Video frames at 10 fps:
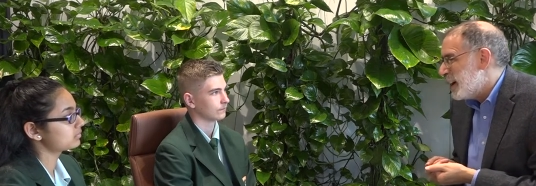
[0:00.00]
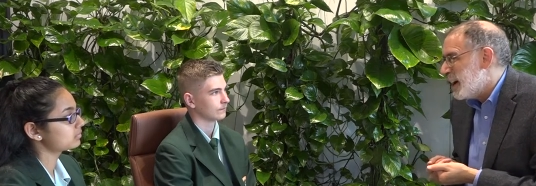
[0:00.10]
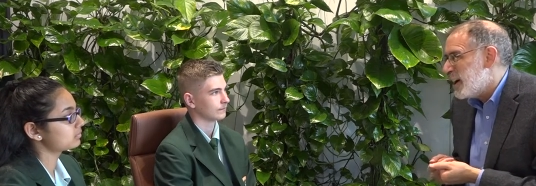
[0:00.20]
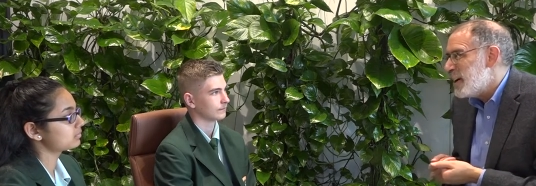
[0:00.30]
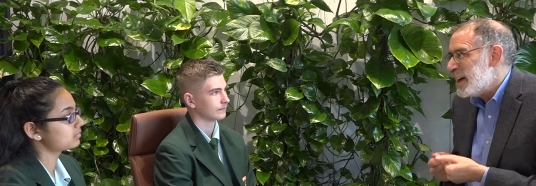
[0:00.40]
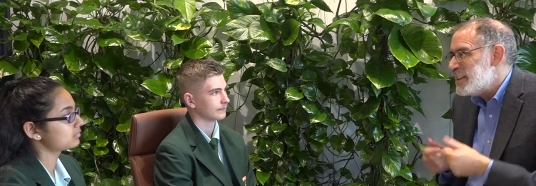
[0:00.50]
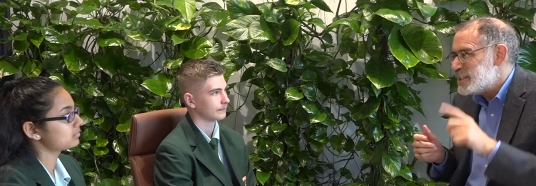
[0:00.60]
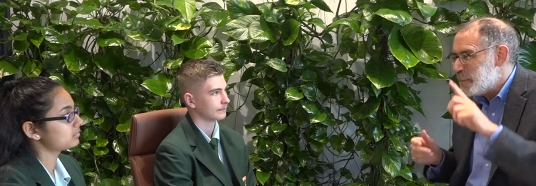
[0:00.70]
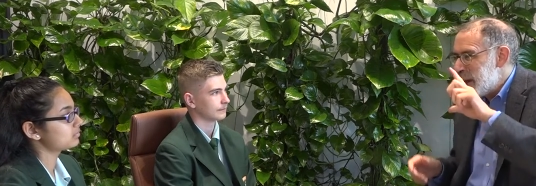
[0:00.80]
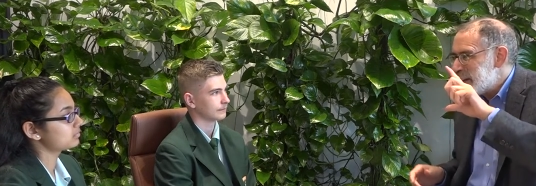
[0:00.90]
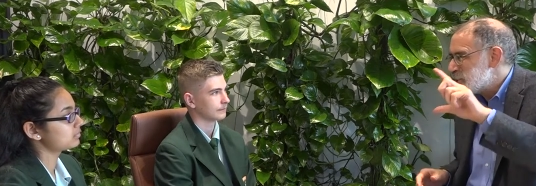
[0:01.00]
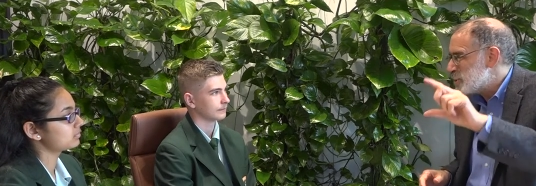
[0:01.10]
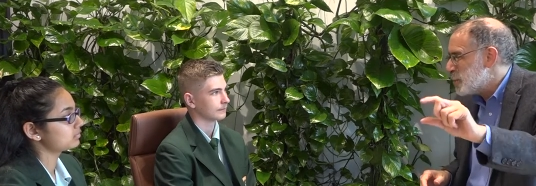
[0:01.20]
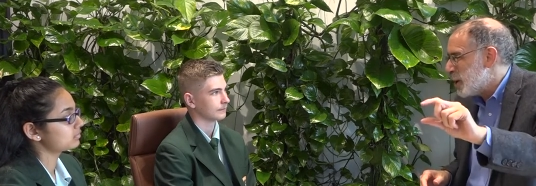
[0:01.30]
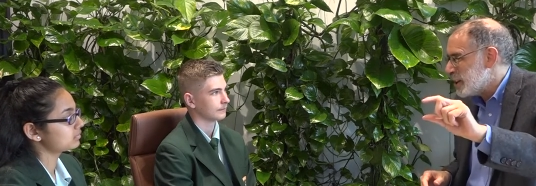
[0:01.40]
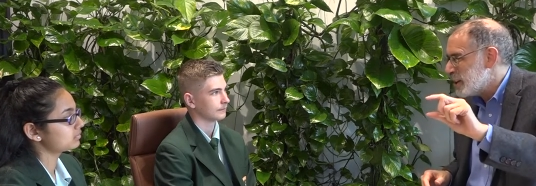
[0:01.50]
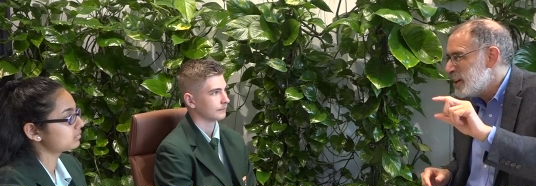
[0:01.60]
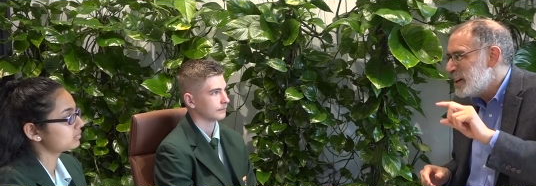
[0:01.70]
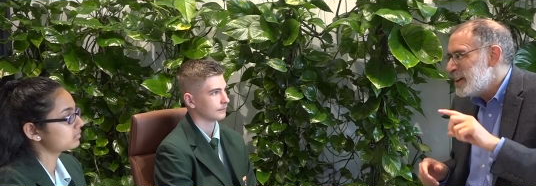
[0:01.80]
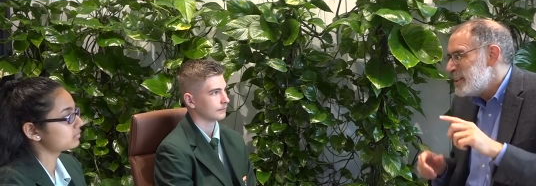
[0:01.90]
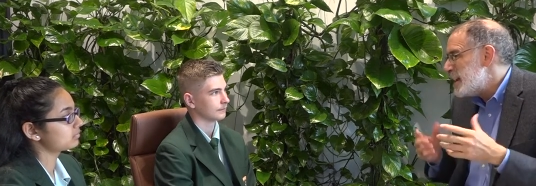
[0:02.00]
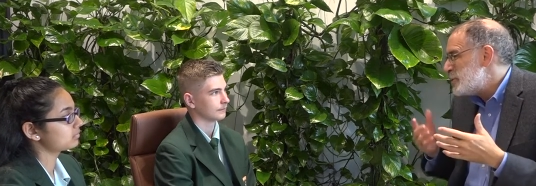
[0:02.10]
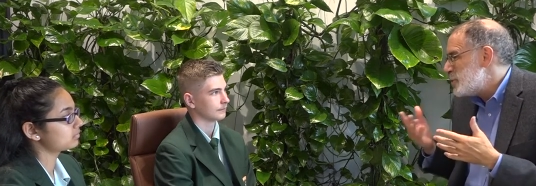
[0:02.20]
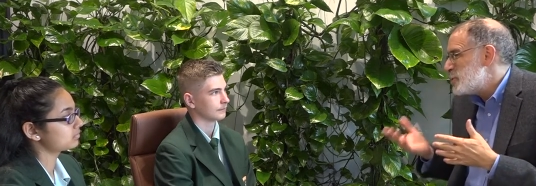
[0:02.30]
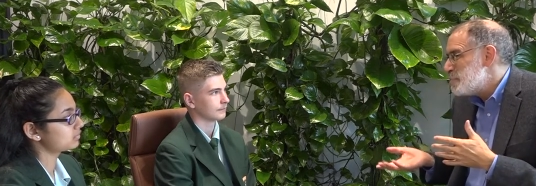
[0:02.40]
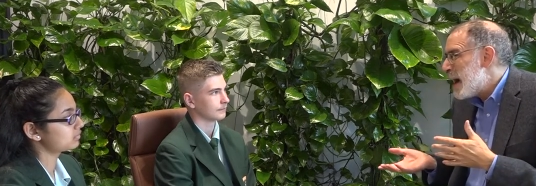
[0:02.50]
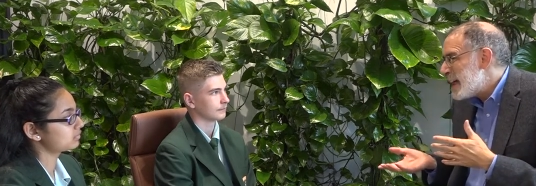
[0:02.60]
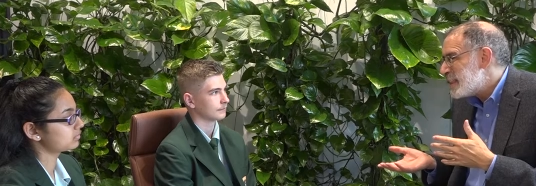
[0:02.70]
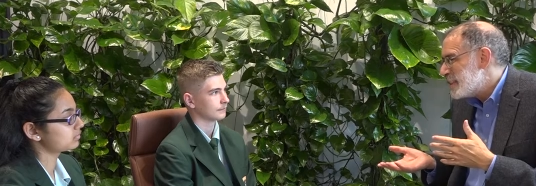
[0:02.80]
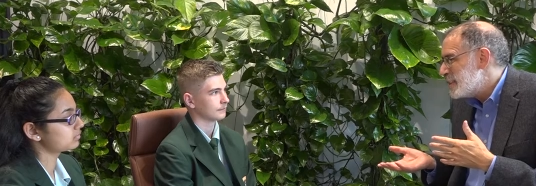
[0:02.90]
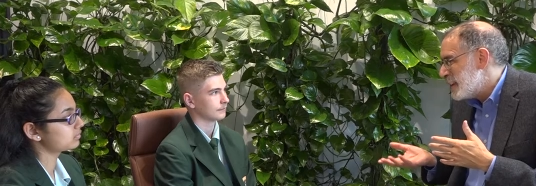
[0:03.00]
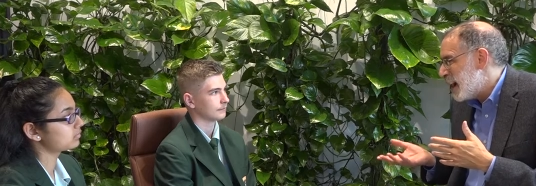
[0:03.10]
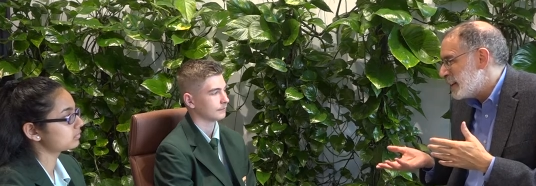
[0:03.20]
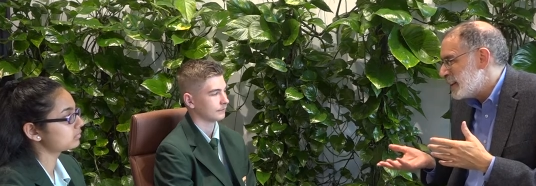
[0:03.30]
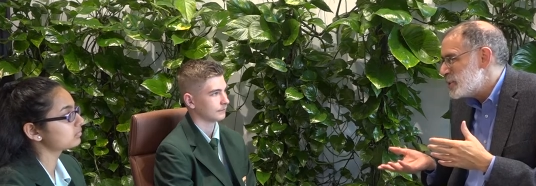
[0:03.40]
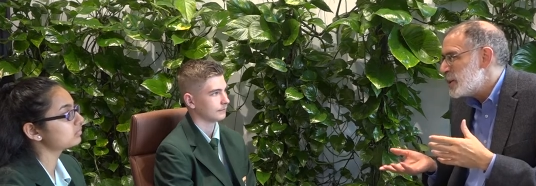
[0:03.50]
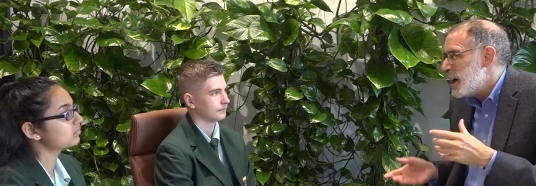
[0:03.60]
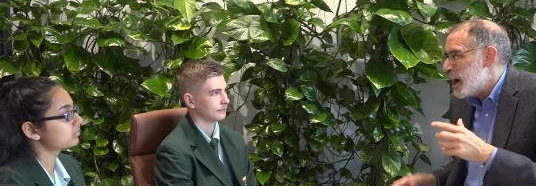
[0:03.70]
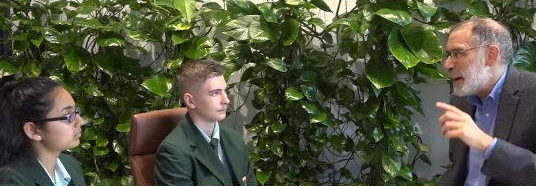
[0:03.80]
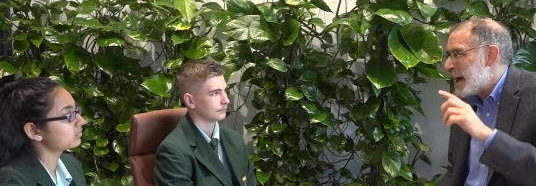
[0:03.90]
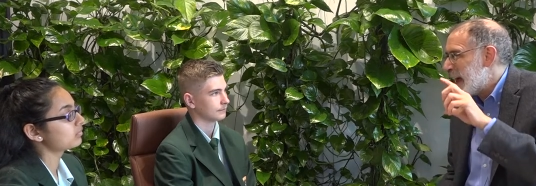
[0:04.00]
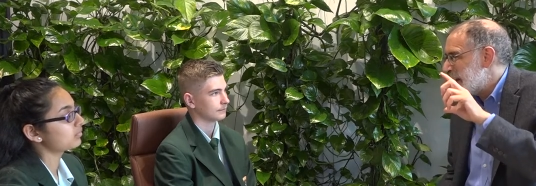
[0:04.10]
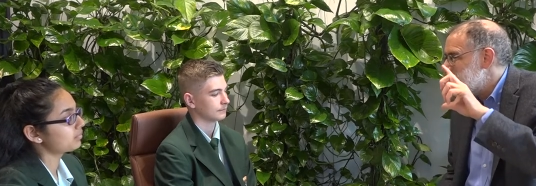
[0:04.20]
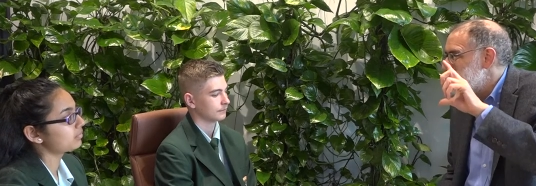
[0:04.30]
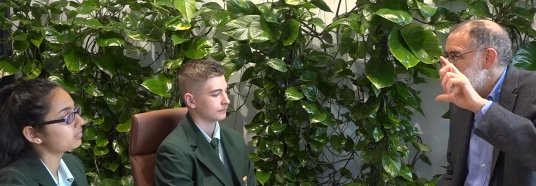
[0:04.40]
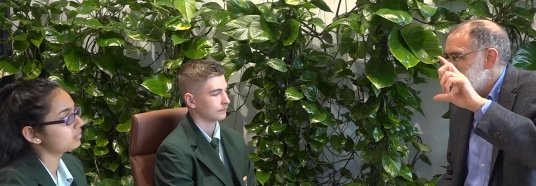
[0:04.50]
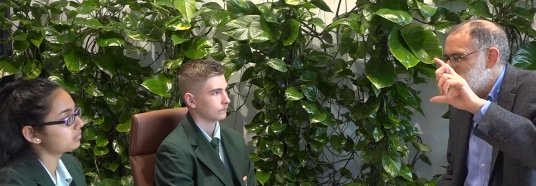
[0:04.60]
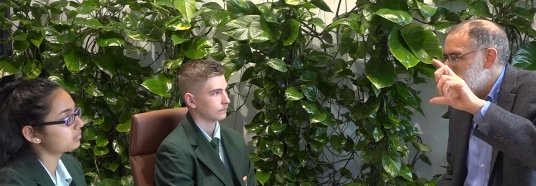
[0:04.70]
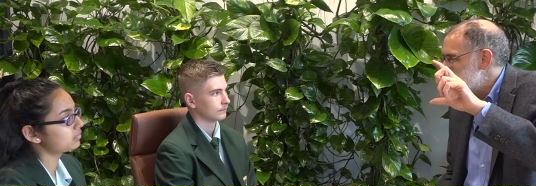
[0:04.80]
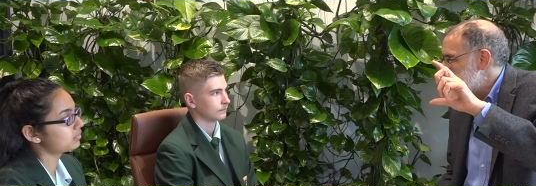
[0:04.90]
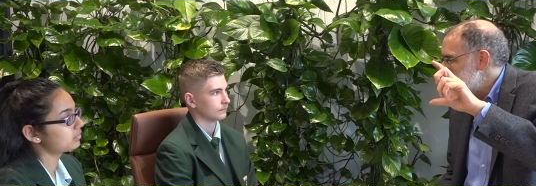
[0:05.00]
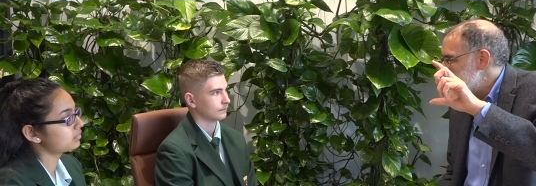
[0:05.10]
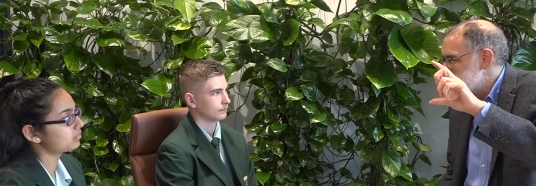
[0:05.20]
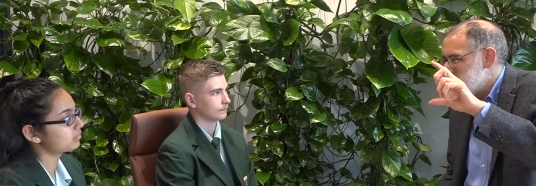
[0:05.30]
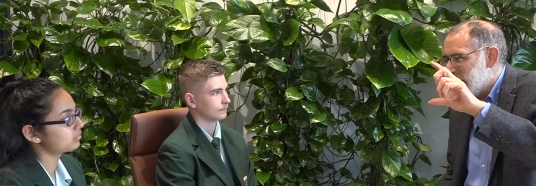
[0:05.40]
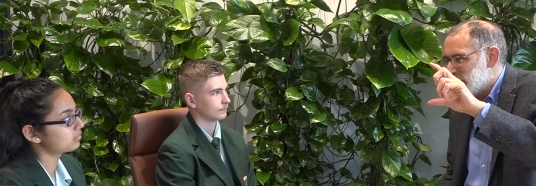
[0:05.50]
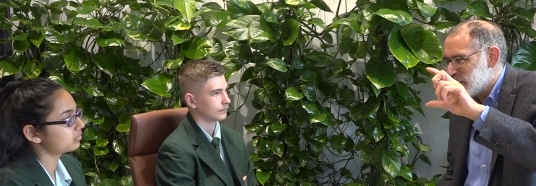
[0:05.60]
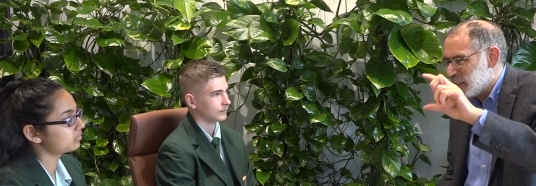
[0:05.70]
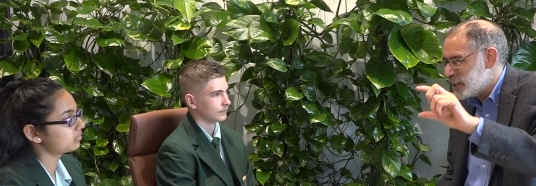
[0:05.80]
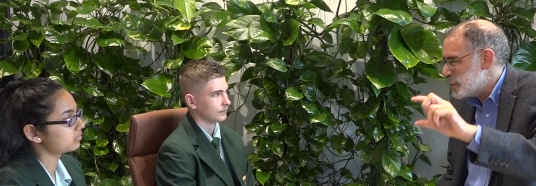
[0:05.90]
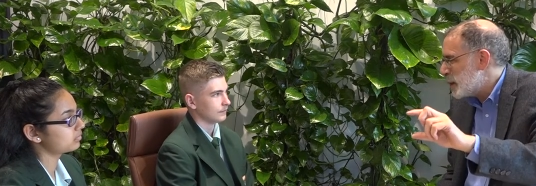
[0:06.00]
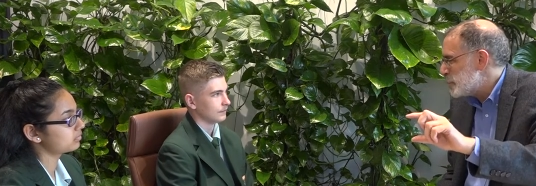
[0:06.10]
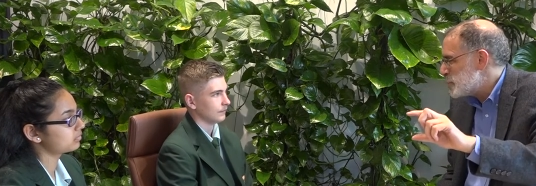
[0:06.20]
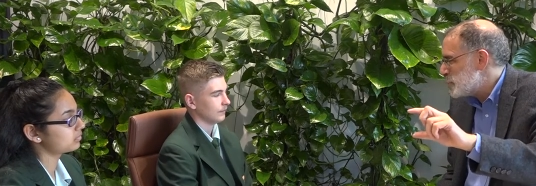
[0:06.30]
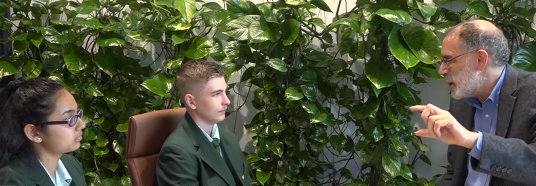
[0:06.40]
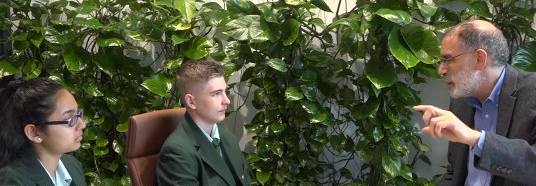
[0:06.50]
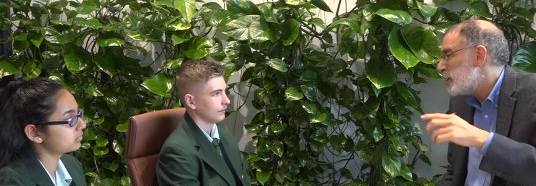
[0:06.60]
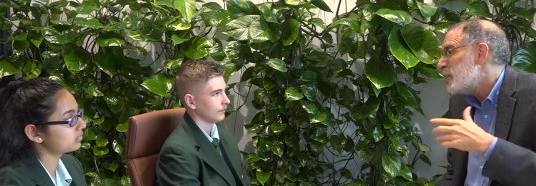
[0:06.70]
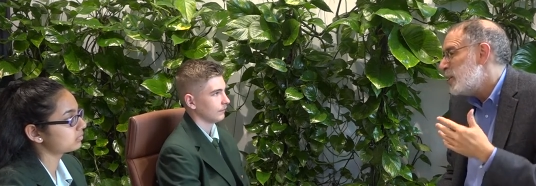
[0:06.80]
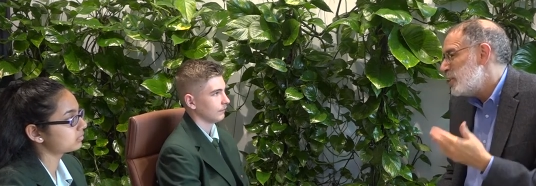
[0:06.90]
Speaker 1: uh, and then to make it smaller They'd use math knowledge about how to, if you want to change the size of time to become smaller,